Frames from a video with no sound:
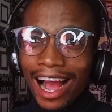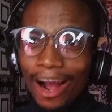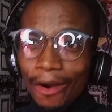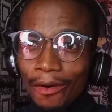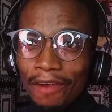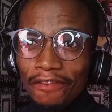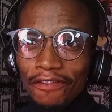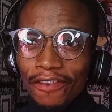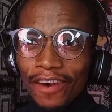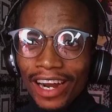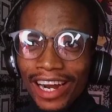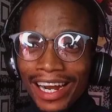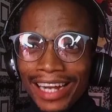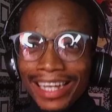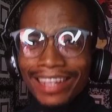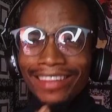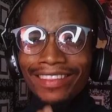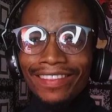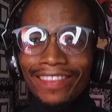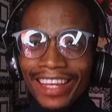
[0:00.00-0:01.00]
However,
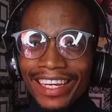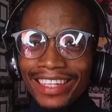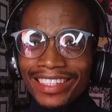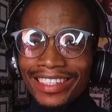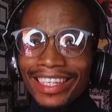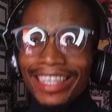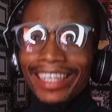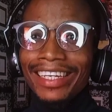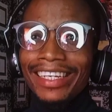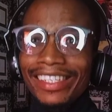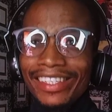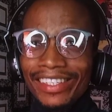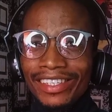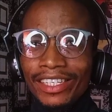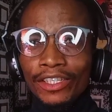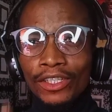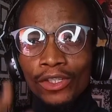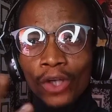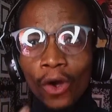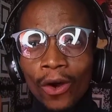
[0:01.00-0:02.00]
this is
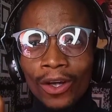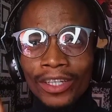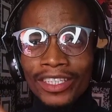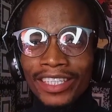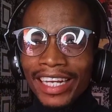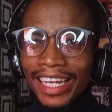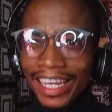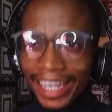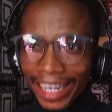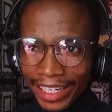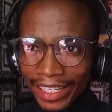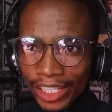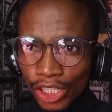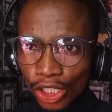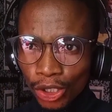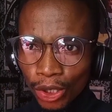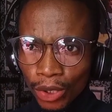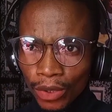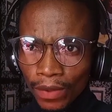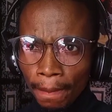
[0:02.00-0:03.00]
the third
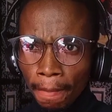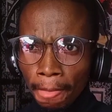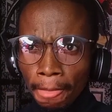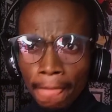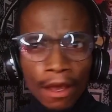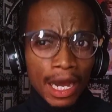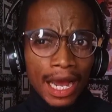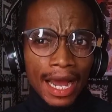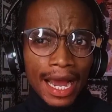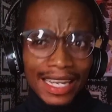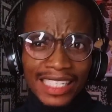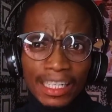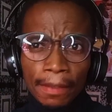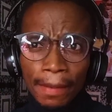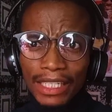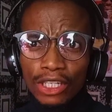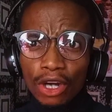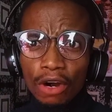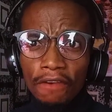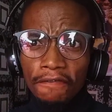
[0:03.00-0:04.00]
edition. As a
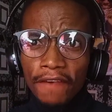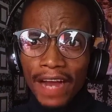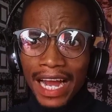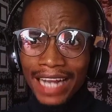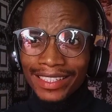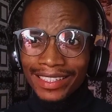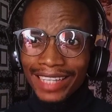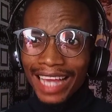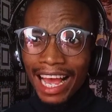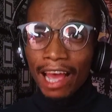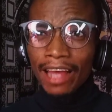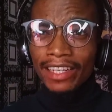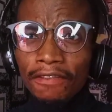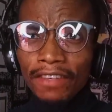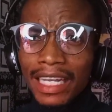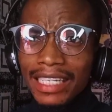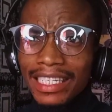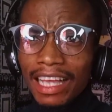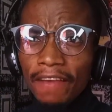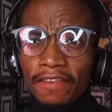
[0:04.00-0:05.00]
matter of fact,
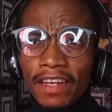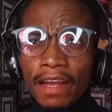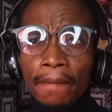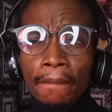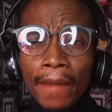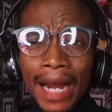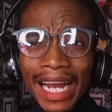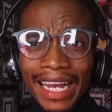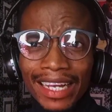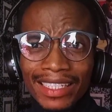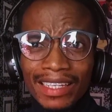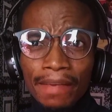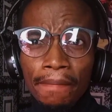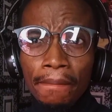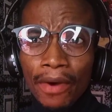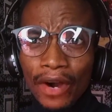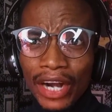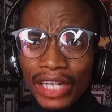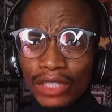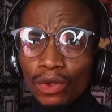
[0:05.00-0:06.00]
7 Days Affiliate
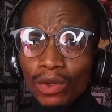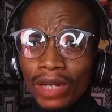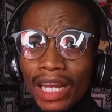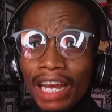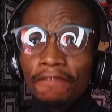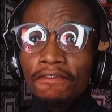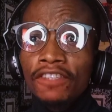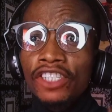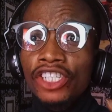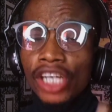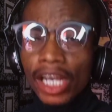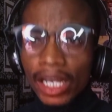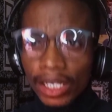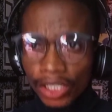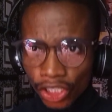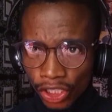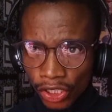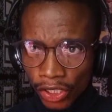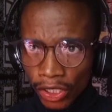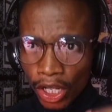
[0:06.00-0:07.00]
Marketing Marathon have
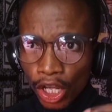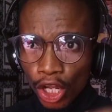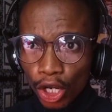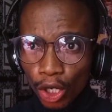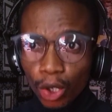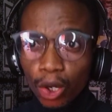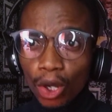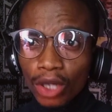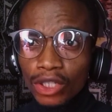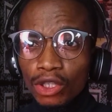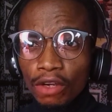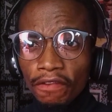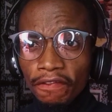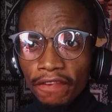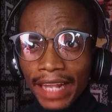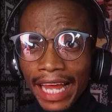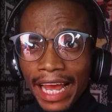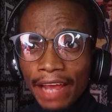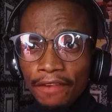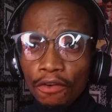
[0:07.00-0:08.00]
changed lots
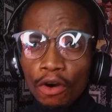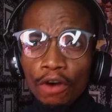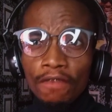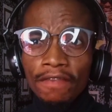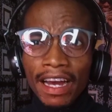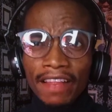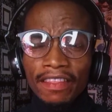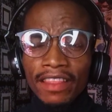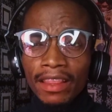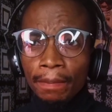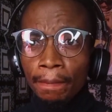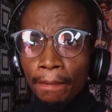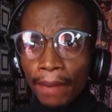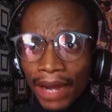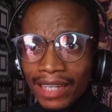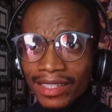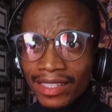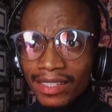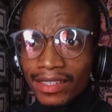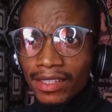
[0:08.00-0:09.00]
of life over the
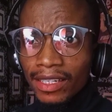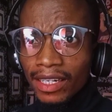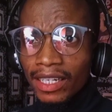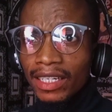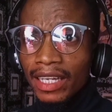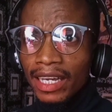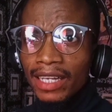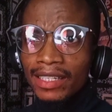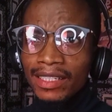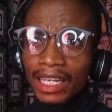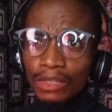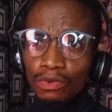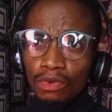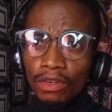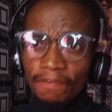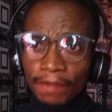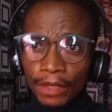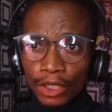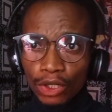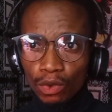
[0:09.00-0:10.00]
past three years that
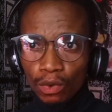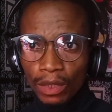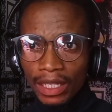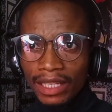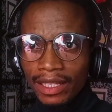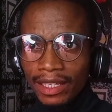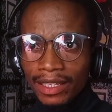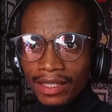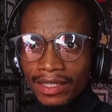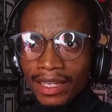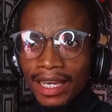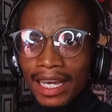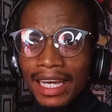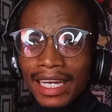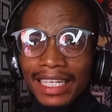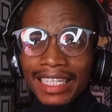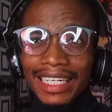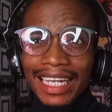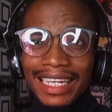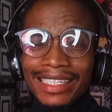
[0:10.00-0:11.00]
we've been doing this.
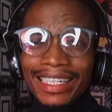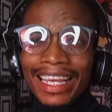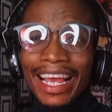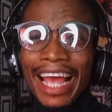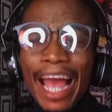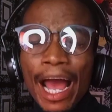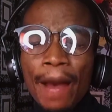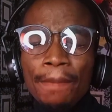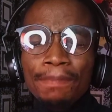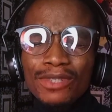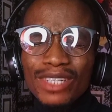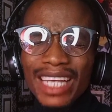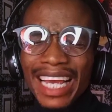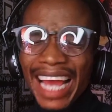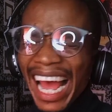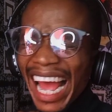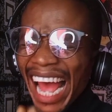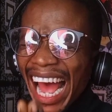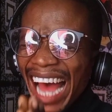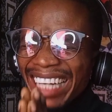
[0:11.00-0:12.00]
It has helped
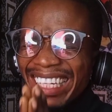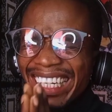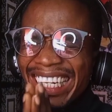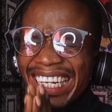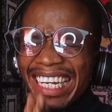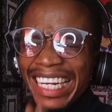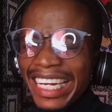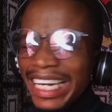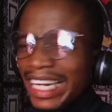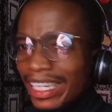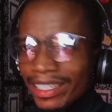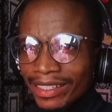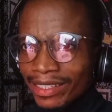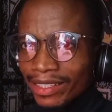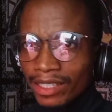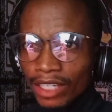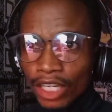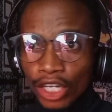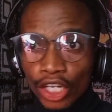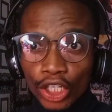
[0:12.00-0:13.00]
at
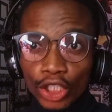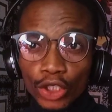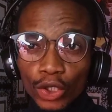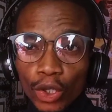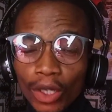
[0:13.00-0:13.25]
least